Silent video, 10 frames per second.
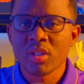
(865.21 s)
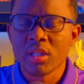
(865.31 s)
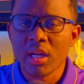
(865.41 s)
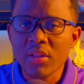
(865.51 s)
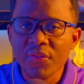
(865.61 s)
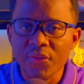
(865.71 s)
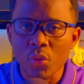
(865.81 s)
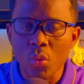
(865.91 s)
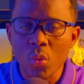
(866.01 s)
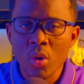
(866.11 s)

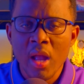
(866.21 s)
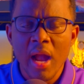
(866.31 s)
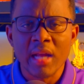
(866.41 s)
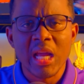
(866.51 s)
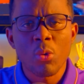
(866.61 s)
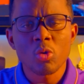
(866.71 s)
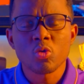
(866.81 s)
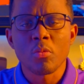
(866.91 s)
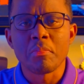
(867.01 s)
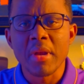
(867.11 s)
grateful and I want
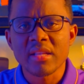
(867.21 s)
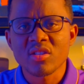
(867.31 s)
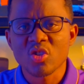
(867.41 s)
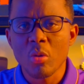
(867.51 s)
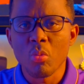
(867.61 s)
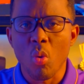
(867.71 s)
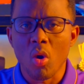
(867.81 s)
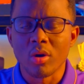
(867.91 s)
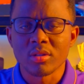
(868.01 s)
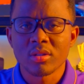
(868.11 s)
to bless
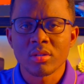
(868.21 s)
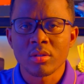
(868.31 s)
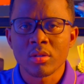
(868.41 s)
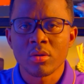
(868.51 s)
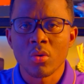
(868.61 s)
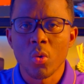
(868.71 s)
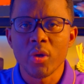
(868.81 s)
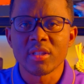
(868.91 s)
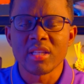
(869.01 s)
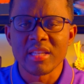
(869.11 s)
someone who
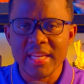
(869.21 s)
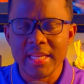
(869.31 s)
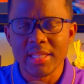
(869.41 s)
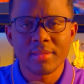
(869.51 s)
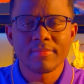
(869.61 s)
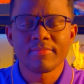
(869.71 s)
is in need.